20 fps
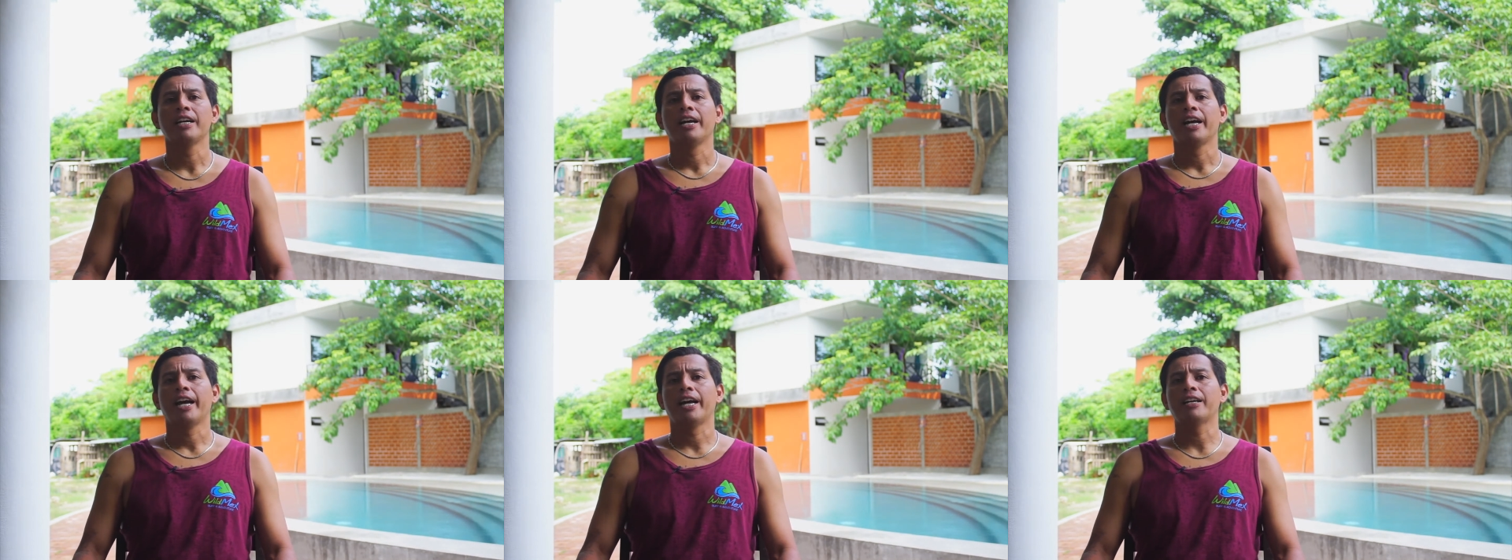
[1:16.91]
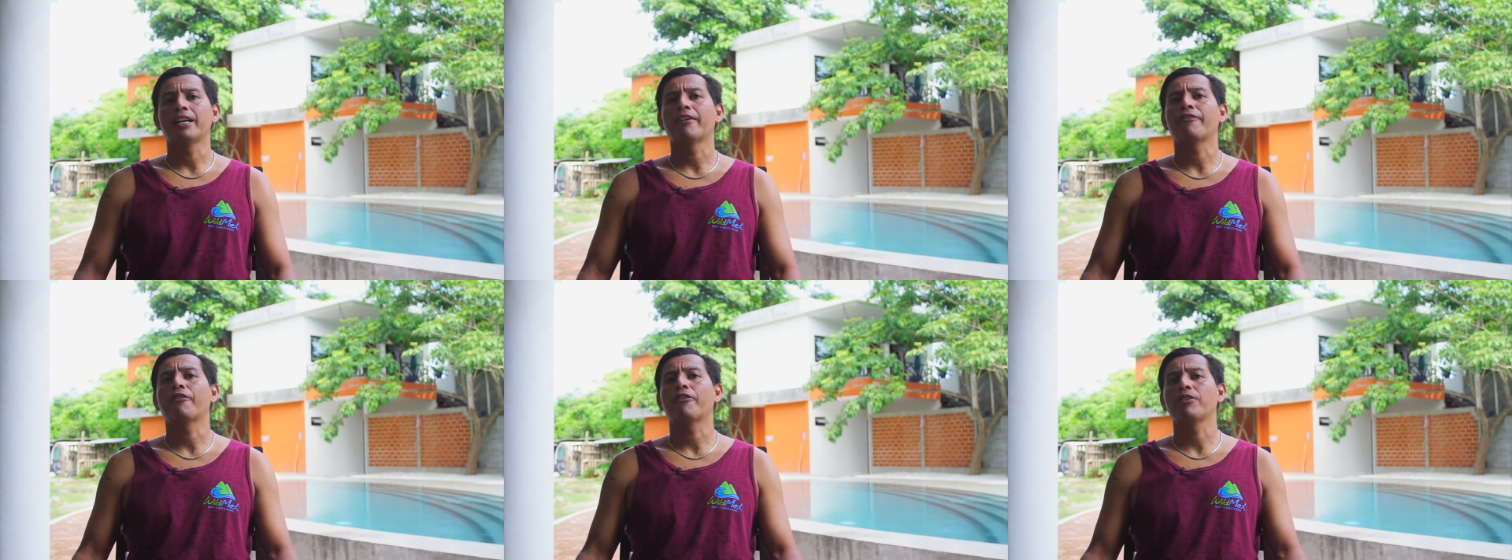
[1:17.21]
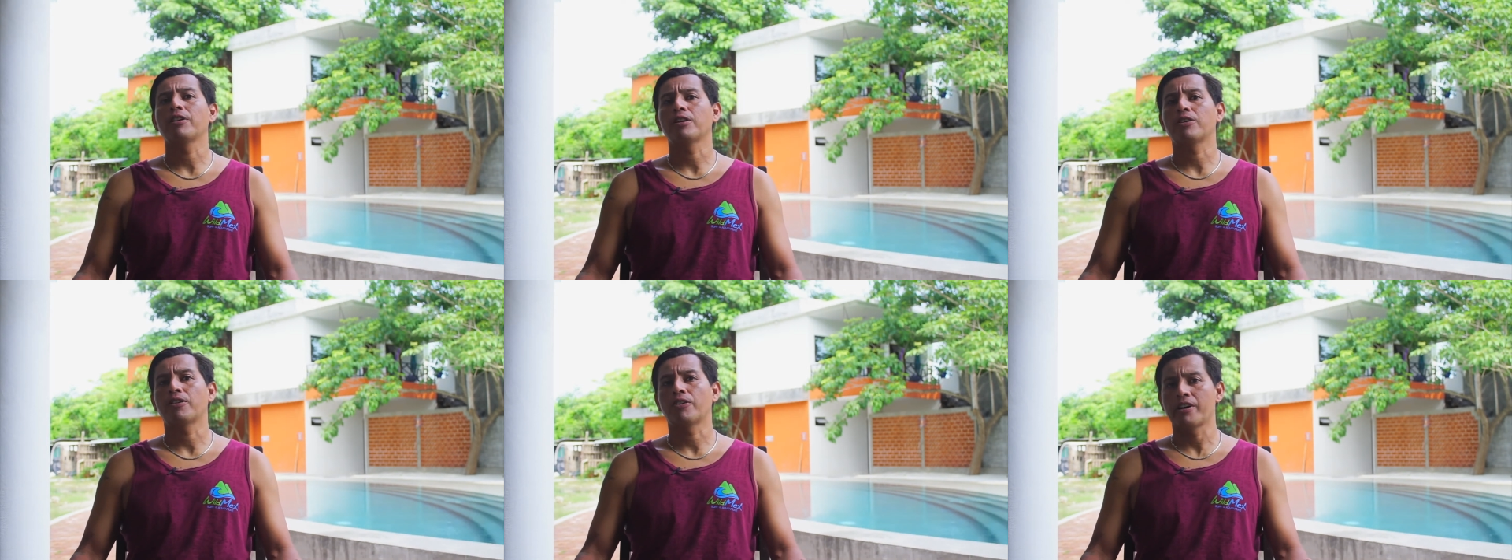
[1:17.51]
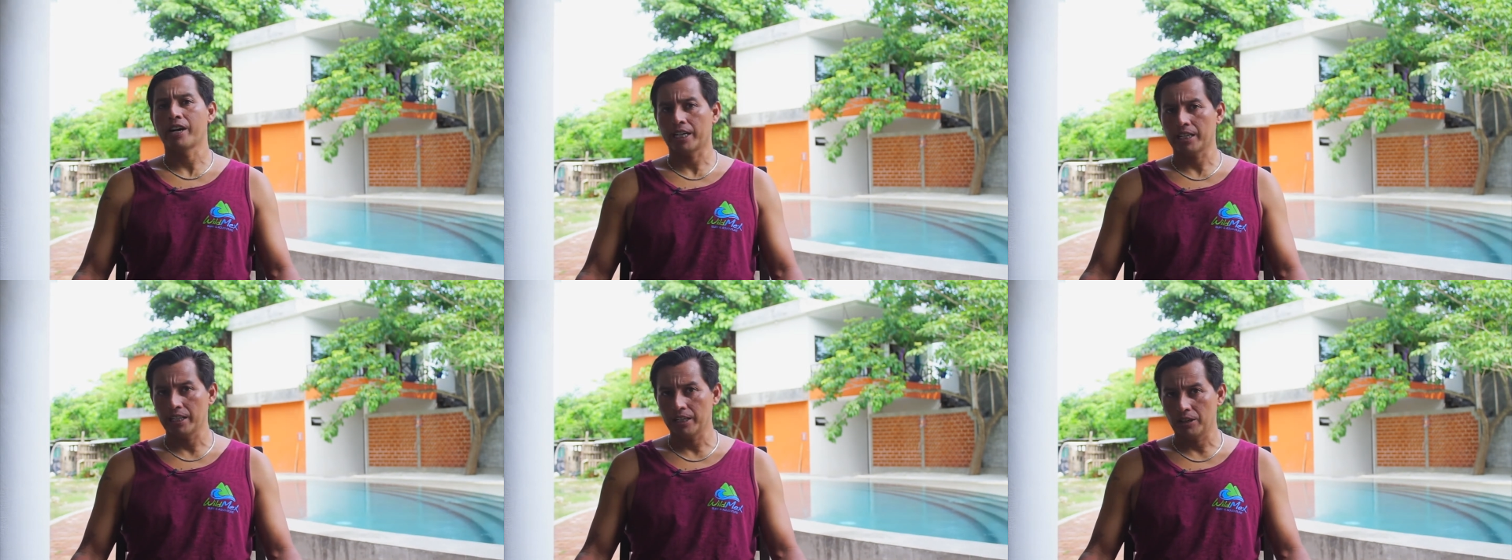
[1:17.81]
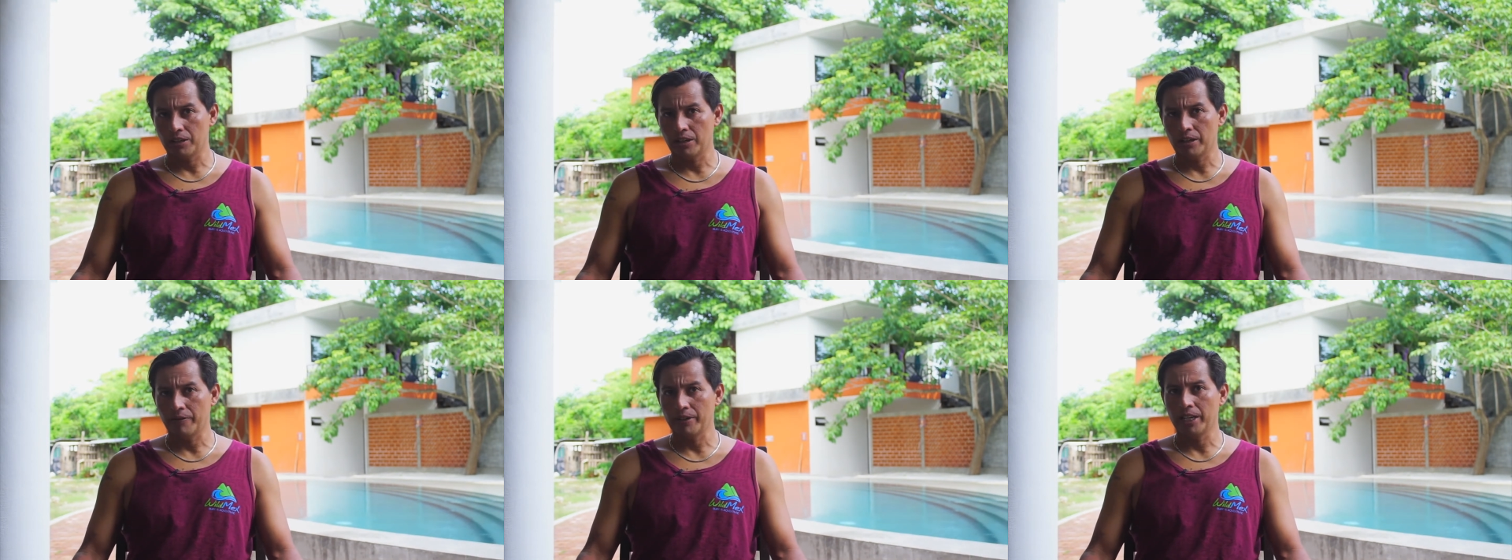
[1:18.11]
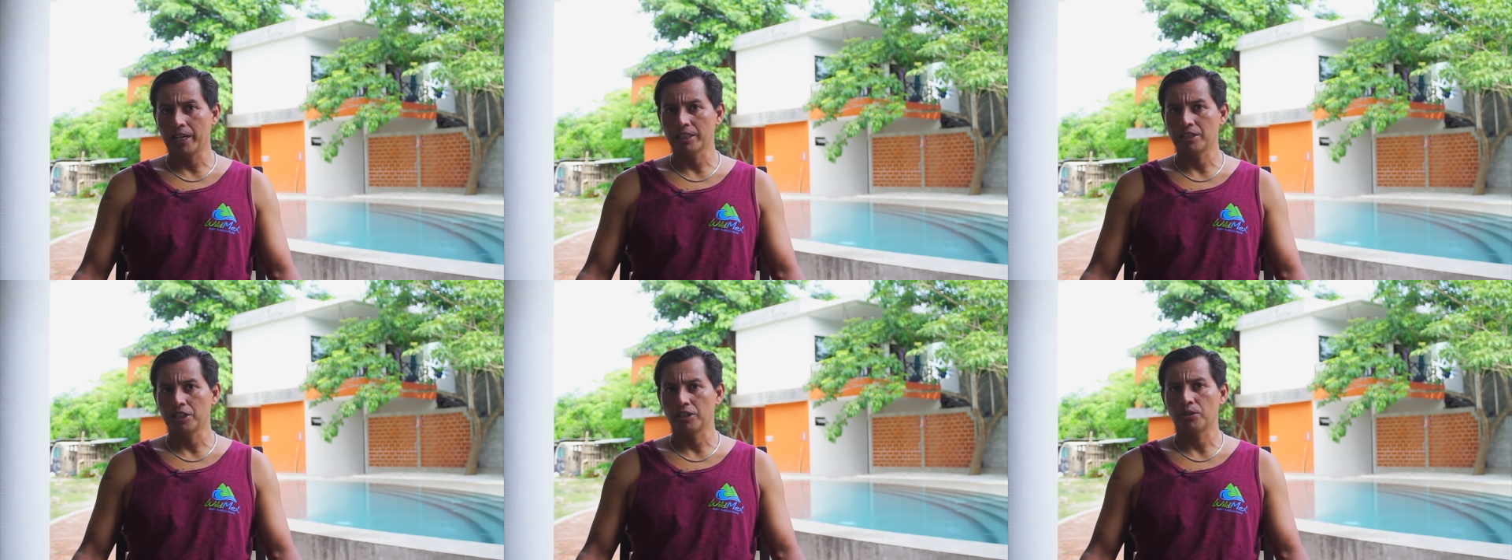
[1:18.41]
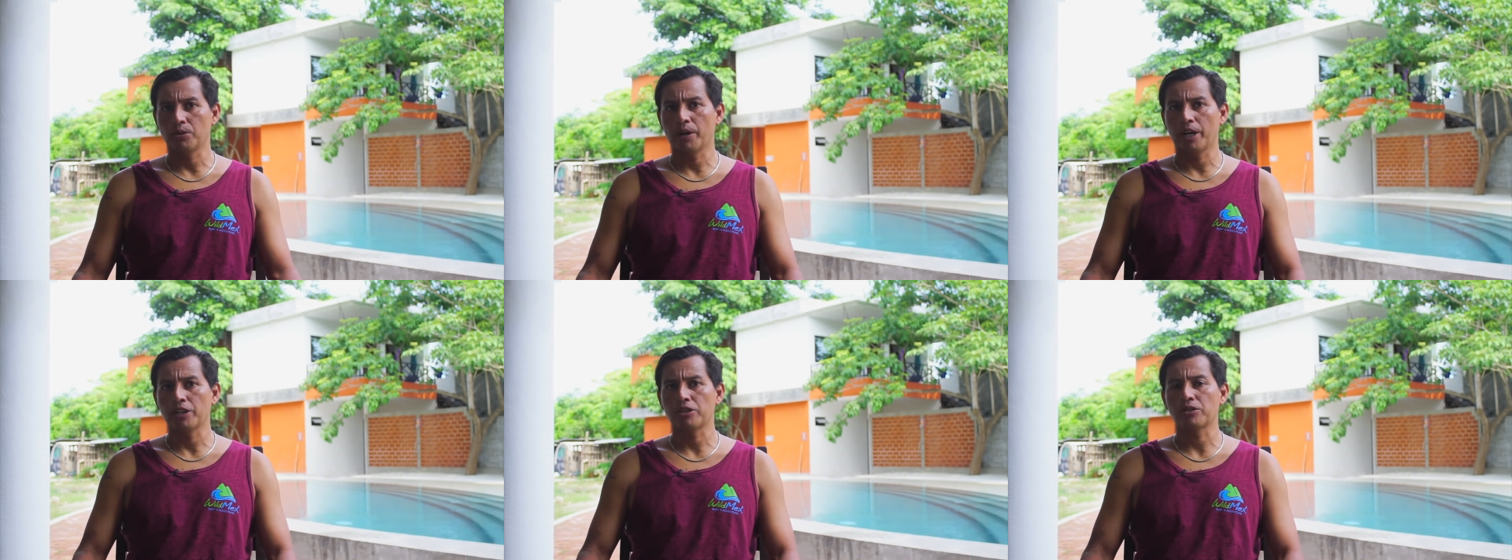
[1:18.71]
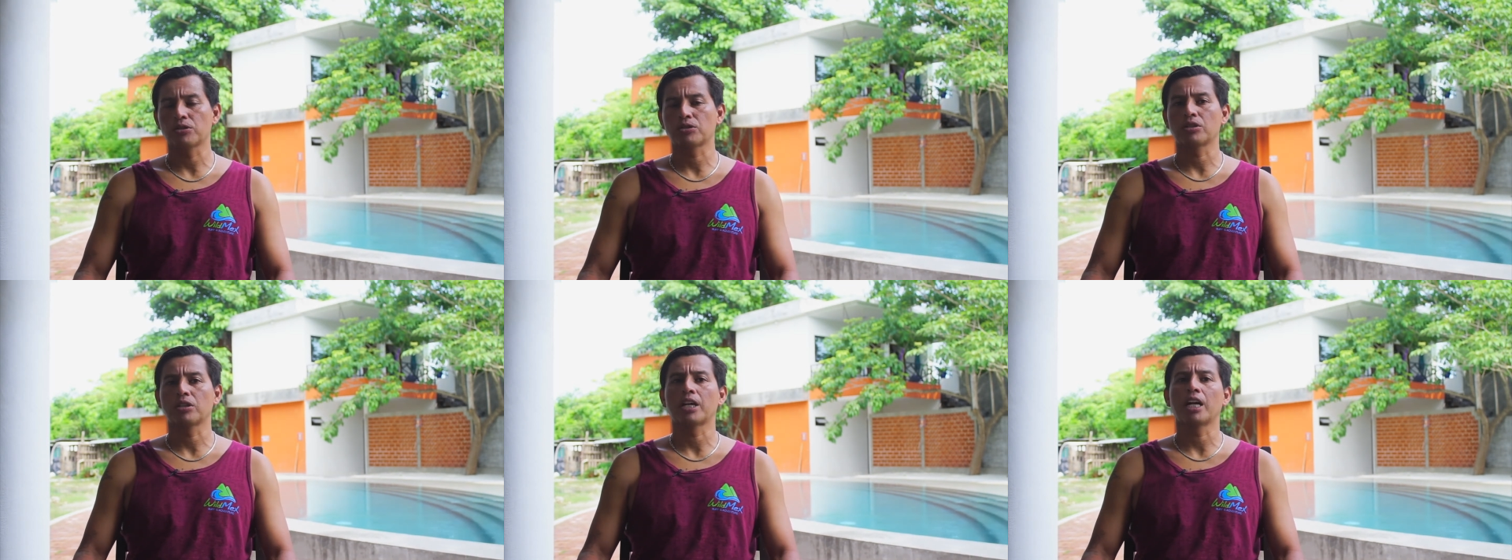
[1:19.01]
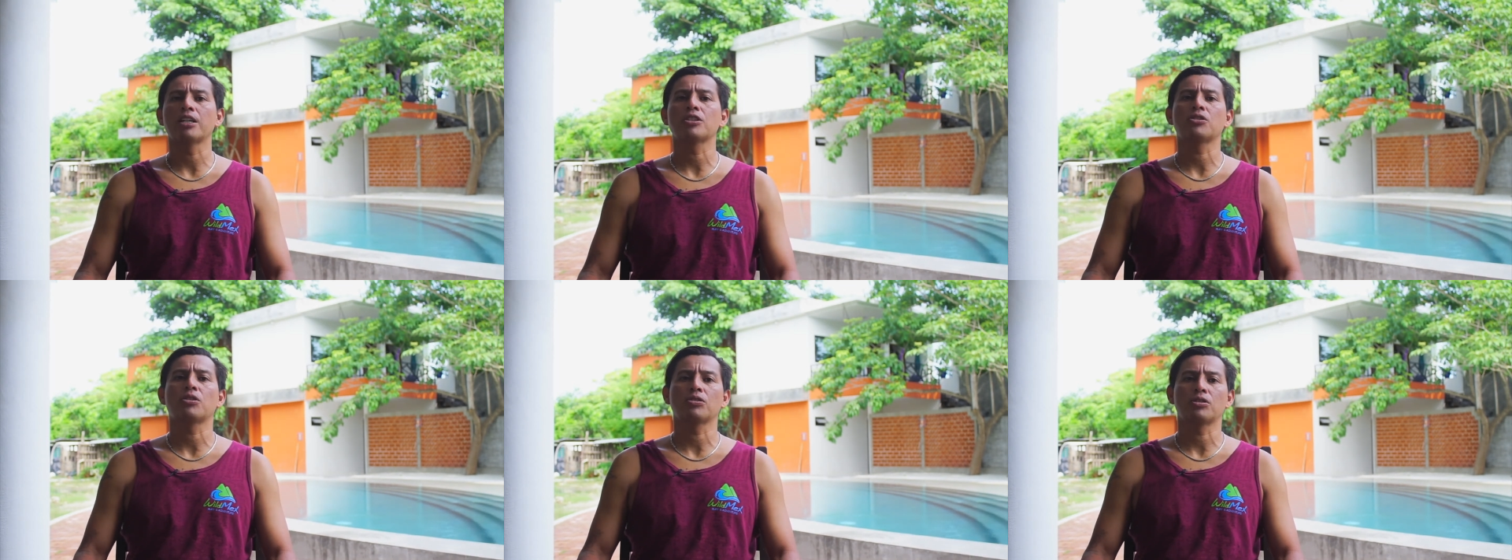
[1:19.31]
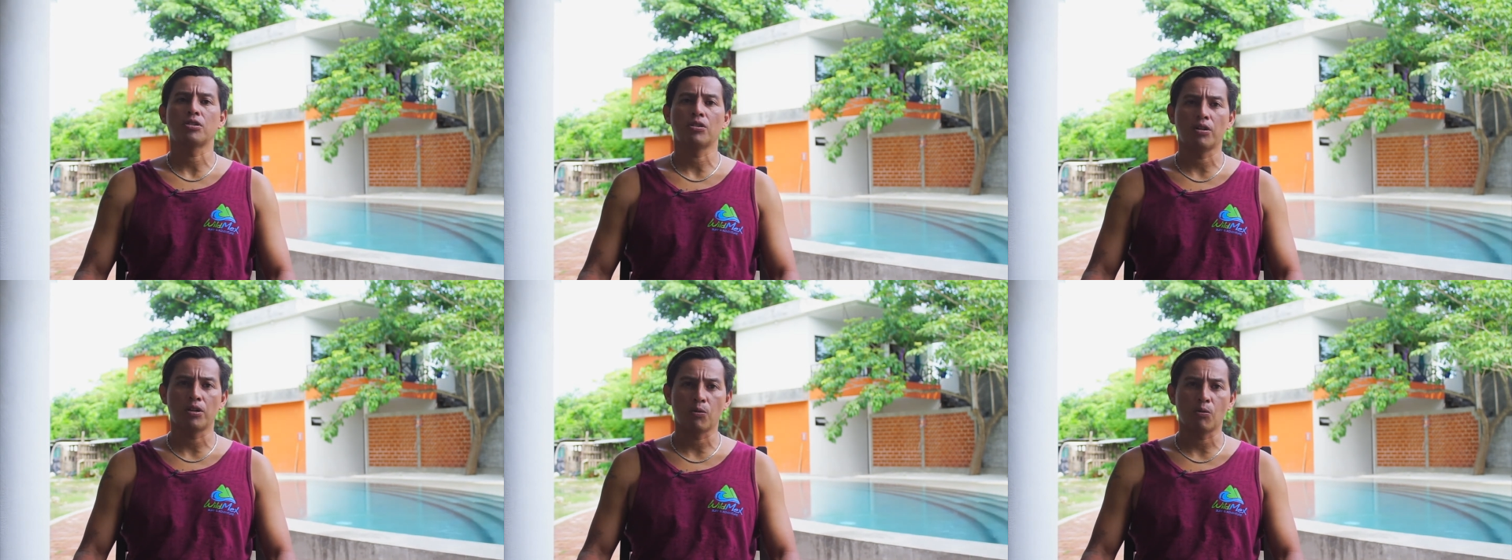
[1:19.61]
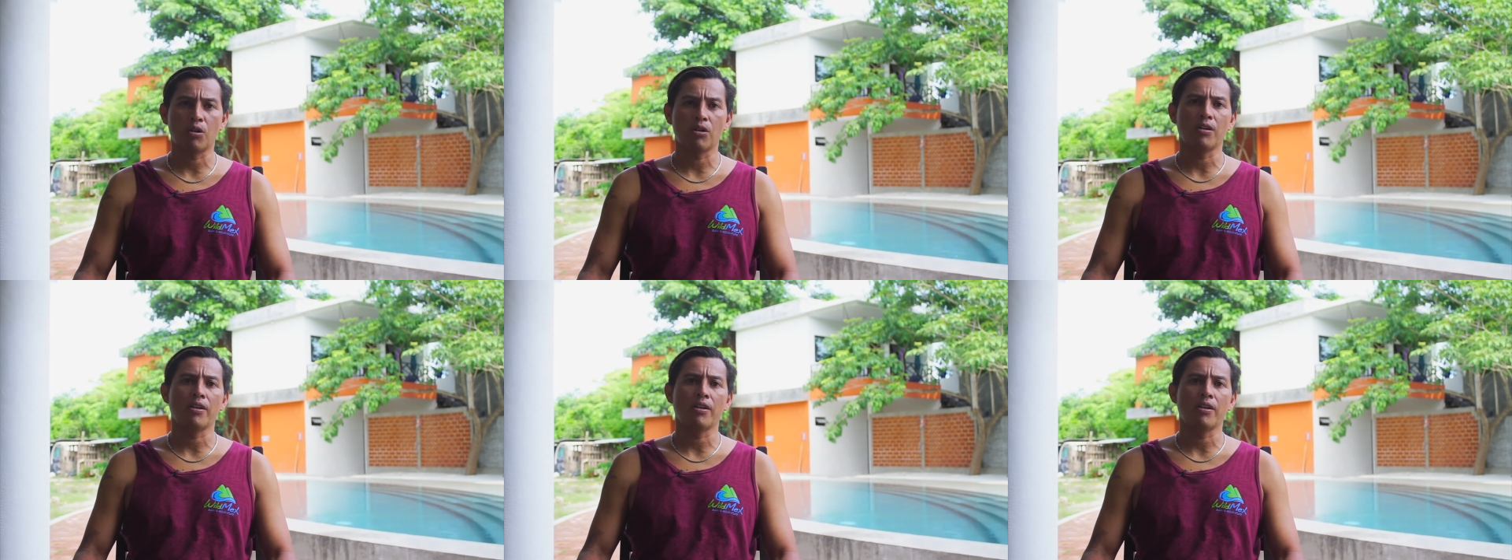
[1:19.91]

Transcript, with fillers: and not falling correctly could be a situation. So that is also another one of